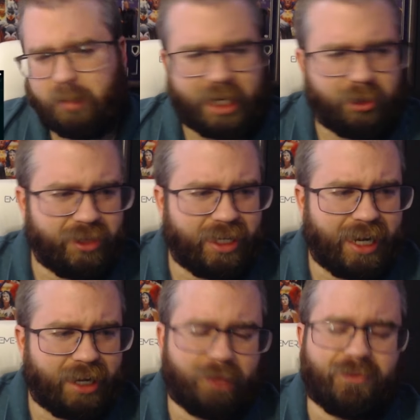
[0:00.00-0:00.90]
Like, I don't think he,
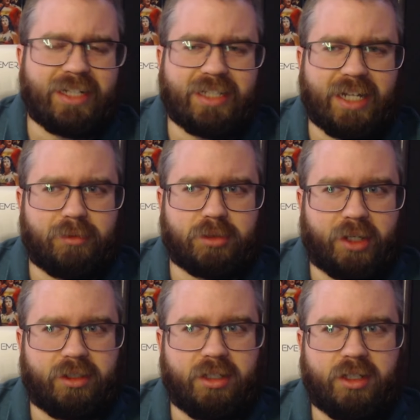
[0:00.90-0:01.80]
if he did, it was
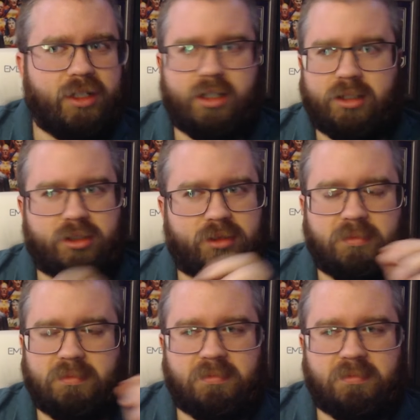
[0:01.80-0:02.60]
like, just